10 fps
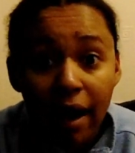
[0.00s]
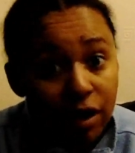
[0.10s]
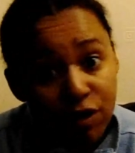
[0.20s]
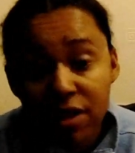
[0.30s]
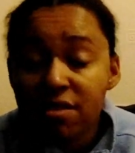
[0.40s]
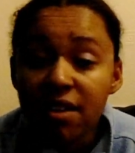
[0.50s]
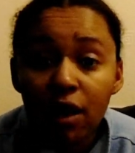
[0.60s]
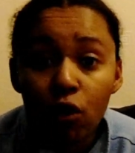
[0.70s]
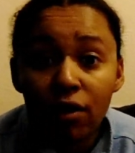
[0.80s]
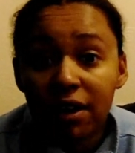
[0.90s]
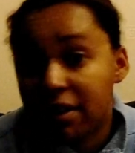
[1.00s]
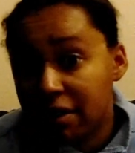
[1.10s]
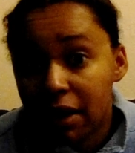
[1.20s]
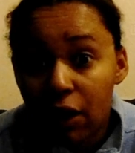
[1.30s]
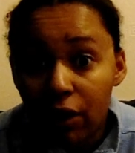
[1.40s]
and if I didn't say it already and you
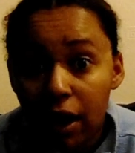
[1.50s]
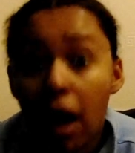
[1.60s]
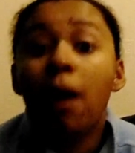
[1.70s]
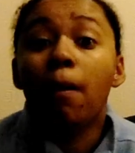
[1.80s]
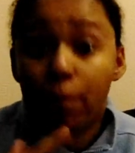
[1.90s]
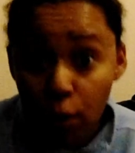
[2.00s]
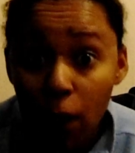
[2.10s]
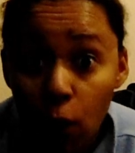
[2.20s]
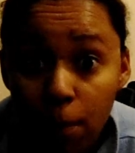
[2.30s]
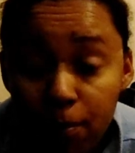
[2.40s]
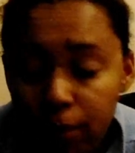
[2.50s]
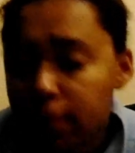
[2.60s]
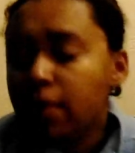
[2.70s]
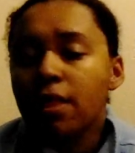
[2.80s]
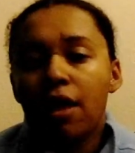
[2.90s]
didn't hear it, promote.
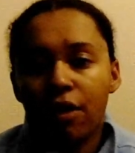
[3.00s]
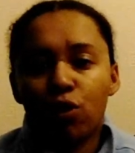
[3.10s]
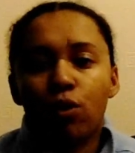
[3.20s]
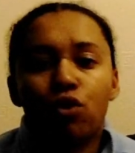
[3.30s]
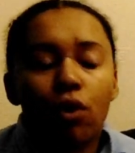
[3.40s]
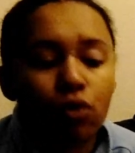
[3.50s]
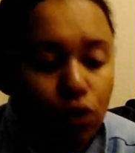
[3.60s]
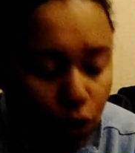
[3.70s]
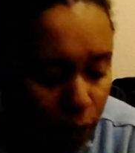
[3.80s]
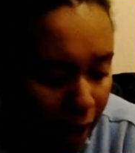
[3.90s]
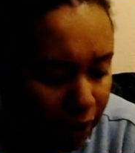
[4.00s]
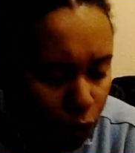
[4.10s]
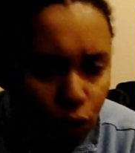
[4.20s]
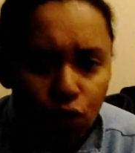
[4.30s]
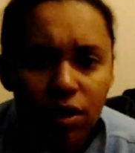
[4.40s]
That's what you're told to do.
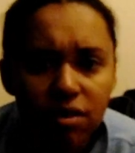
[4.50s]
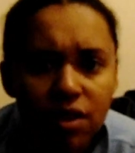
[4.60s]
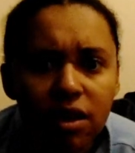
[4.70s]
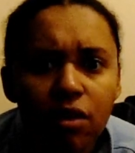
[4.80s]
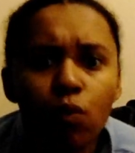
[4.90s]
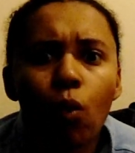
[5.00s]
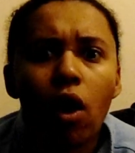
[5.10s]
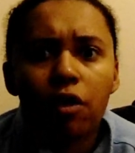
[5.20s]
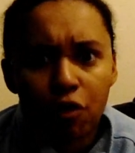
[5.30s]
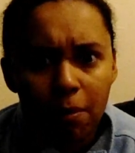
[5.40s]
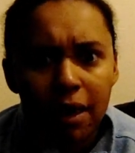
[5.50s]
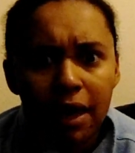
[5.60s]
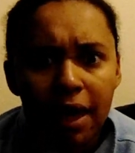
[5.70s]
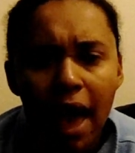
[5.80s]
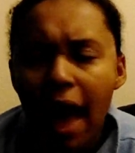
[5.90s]
And the reason that it doesn't work for
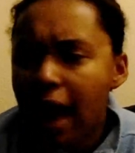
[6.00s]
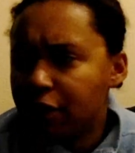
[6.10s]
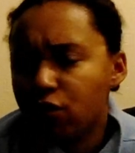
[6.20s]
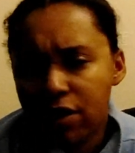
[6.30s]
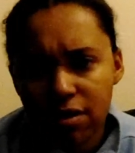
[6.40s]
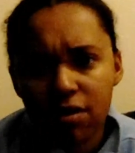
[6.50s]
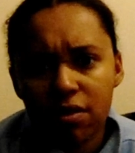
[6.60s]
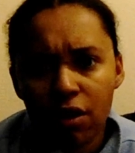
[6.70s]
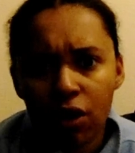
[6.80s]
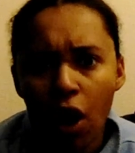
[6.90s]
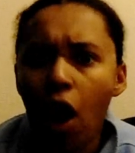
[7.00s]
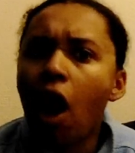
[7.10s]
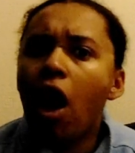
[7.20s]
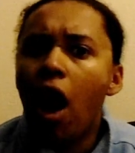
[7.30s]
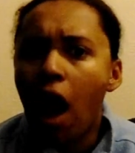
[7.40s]
me, and the reason that
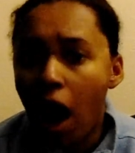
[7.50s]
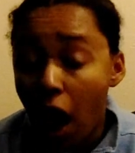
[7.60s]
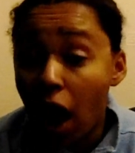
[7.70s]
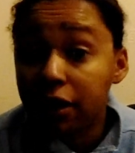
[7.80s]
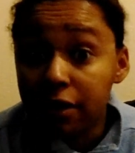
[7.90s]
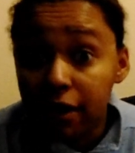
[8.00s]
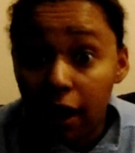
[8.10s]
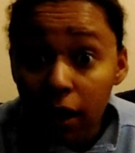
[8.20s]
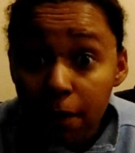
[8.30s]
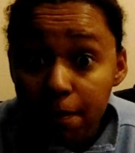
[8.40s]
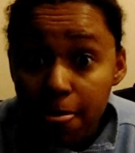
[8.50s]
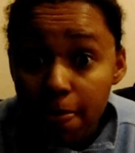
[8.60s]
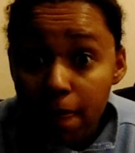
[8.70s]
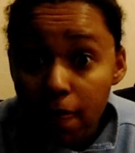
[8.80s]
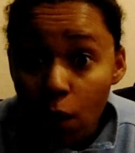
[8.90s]
under
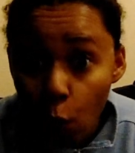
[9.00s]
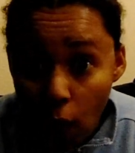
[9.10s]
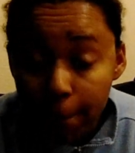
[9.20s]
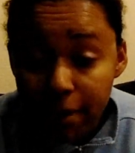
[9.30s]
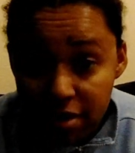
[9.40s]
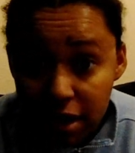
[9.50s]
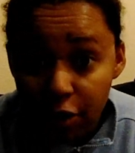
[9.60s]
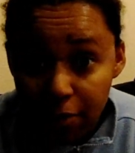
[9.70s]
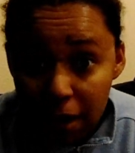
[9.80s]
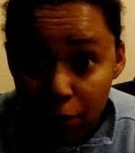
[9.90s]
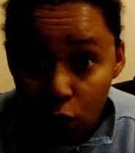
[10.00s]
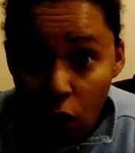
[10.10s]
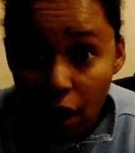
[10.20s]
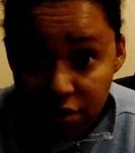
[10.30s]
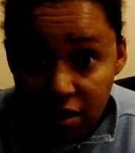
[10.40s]
1% of people
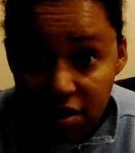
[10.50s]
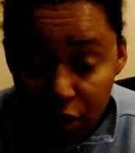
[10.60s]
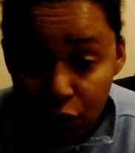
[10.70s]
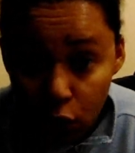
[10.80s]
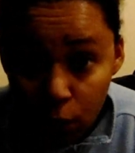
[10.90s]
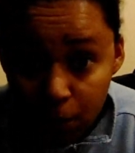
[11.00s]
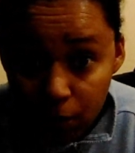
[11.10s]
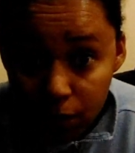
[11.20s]
are successful